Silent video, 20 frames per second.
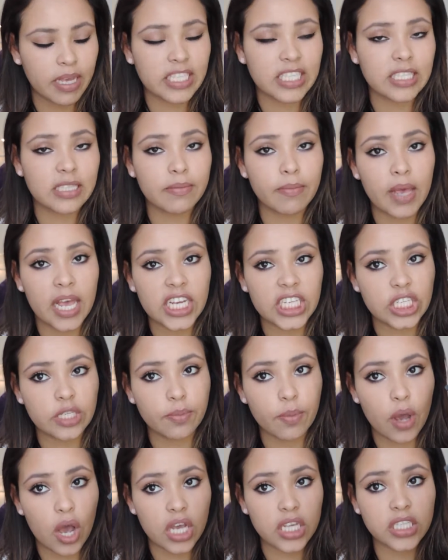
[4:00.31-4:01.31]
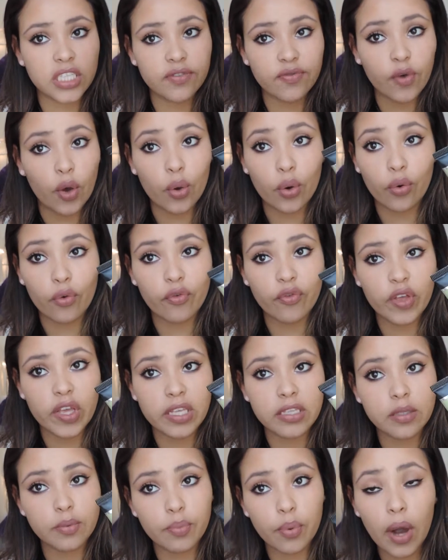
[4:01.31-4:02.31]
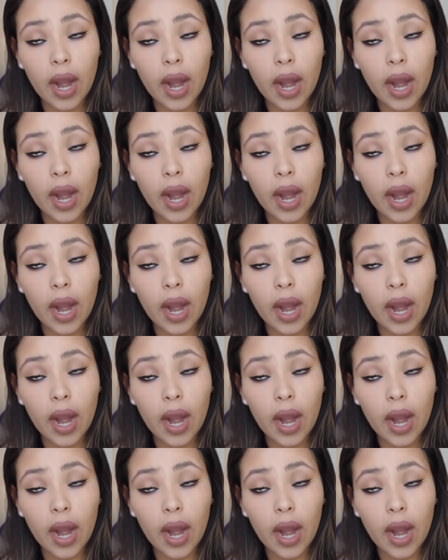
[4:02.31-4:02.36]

my Smashbox Photo Fix